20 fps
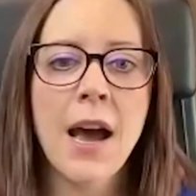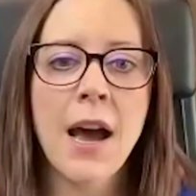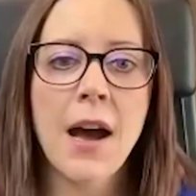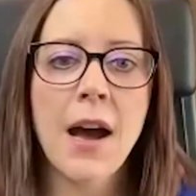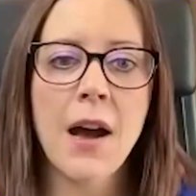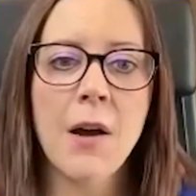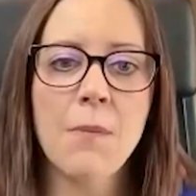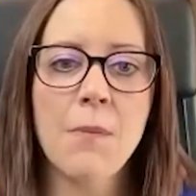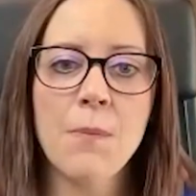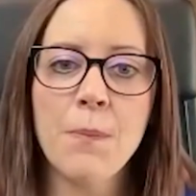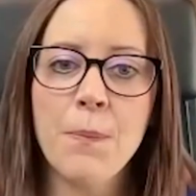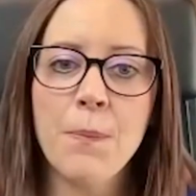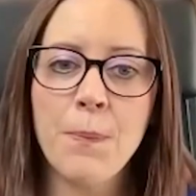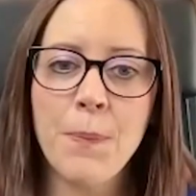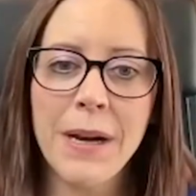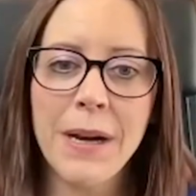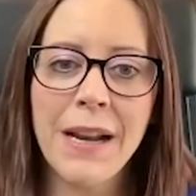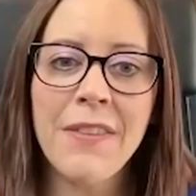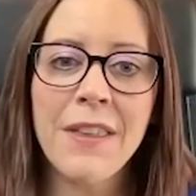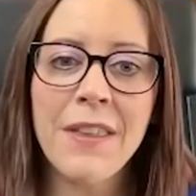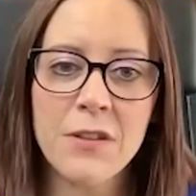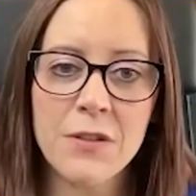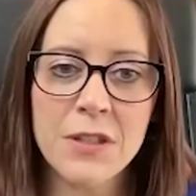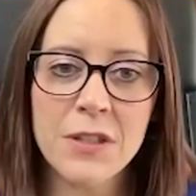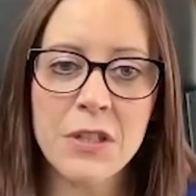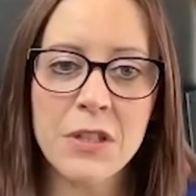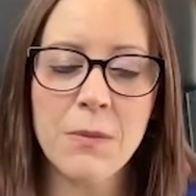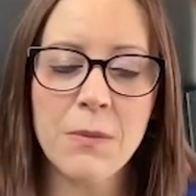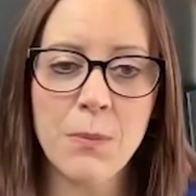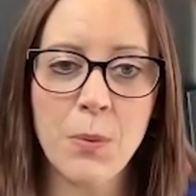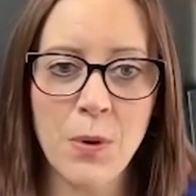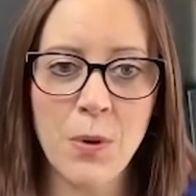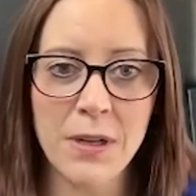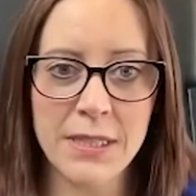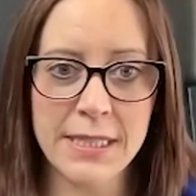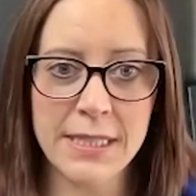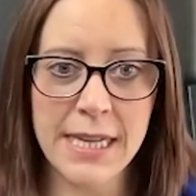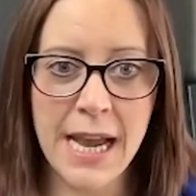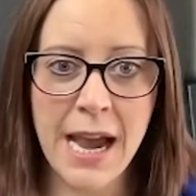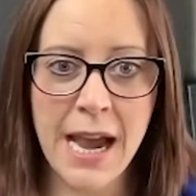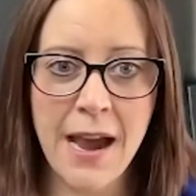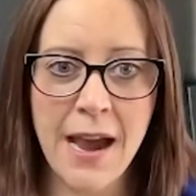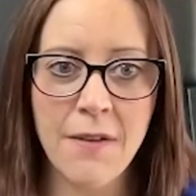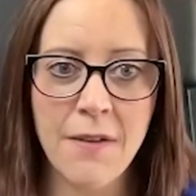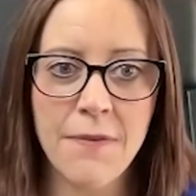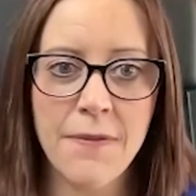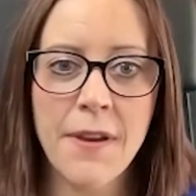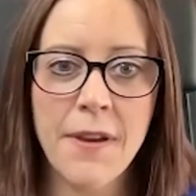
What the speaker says: but I think they're still important to have.